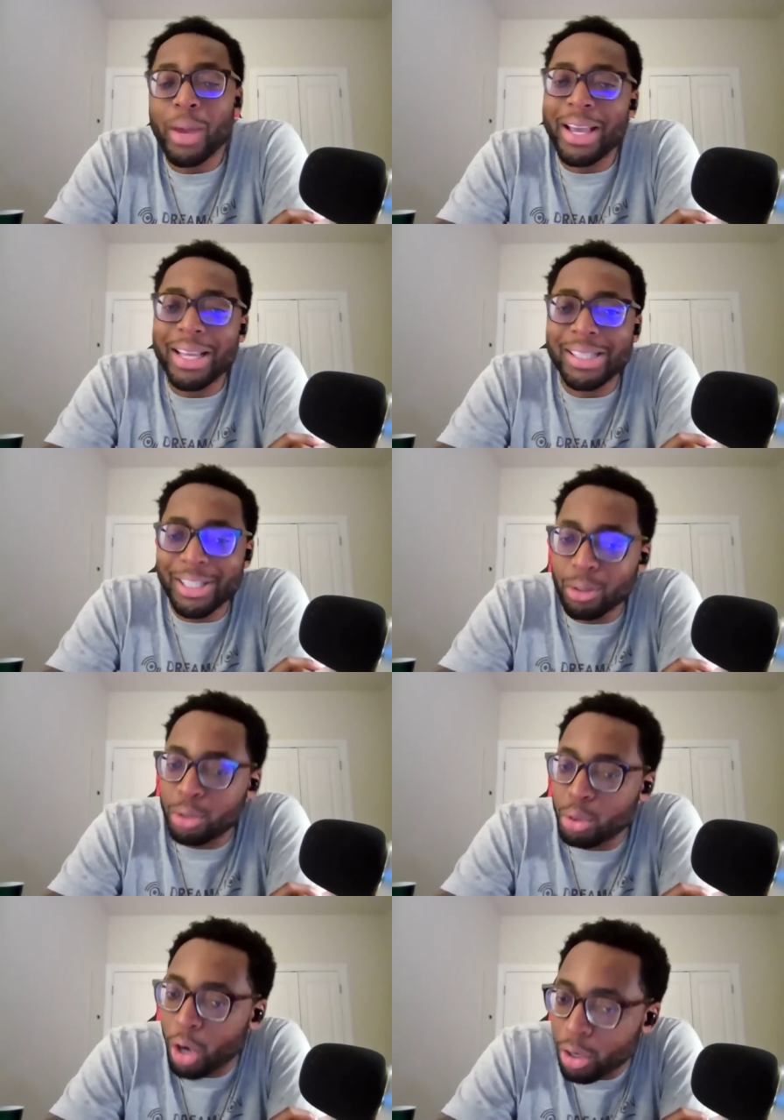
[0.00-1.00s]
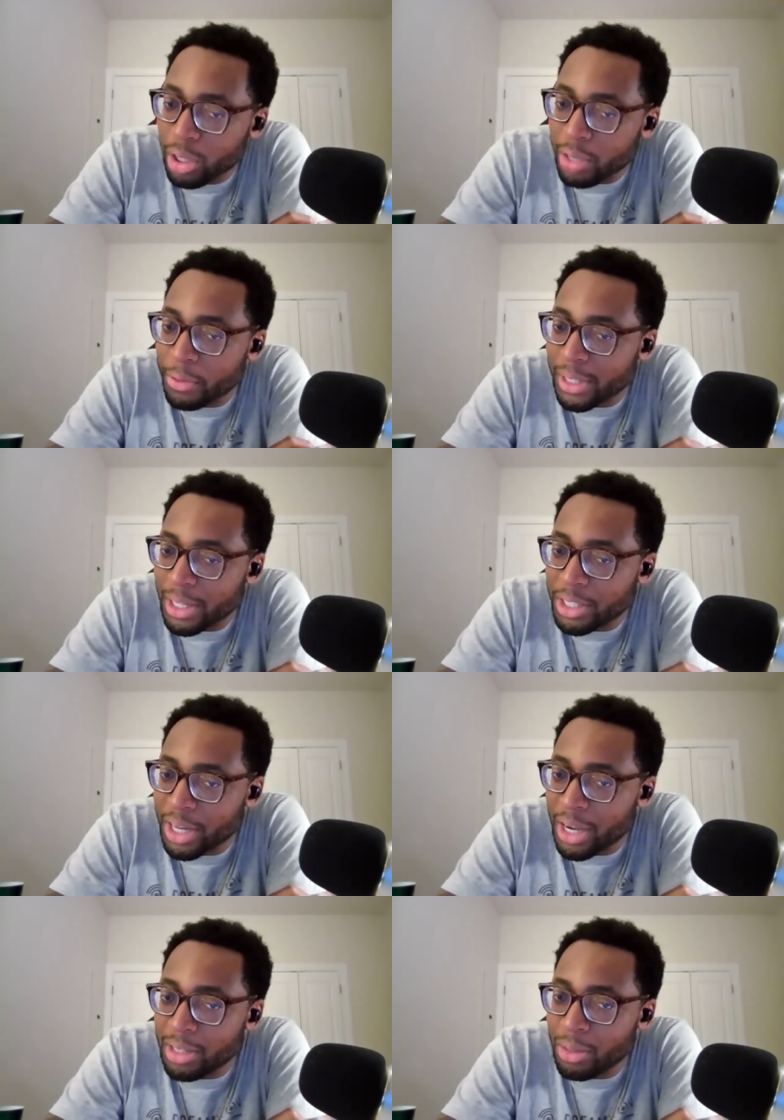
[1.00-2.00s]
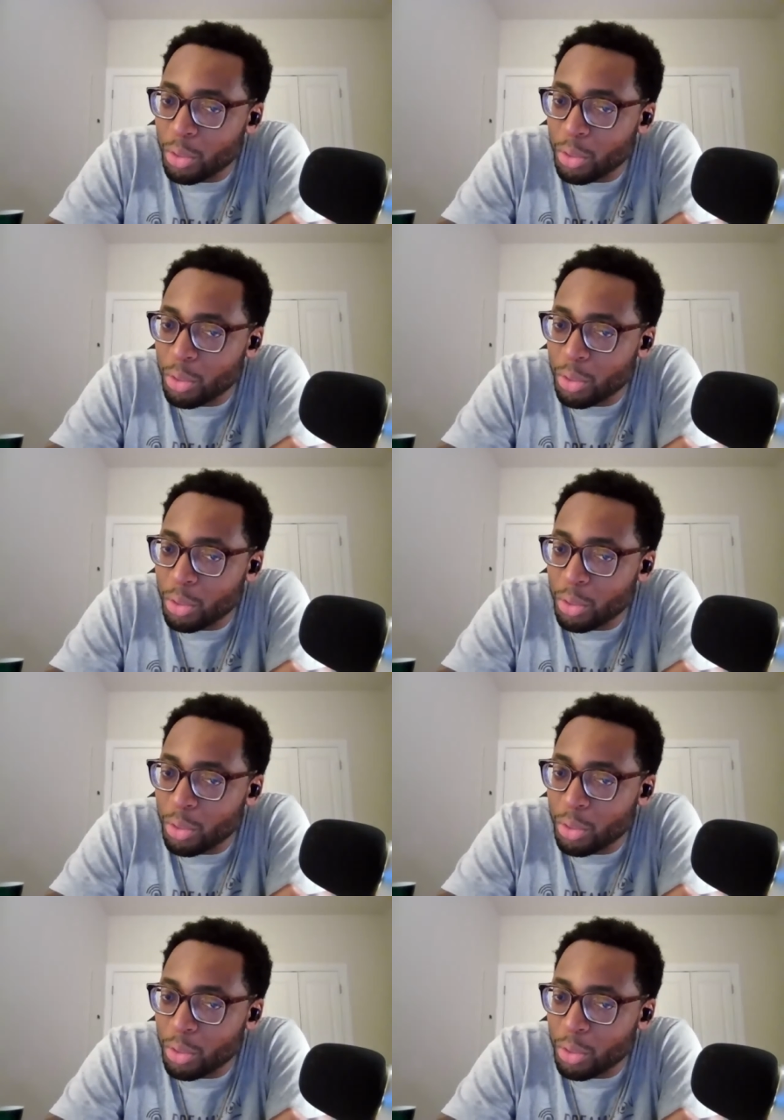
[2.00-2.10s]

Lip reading: Is it still too early for St. John?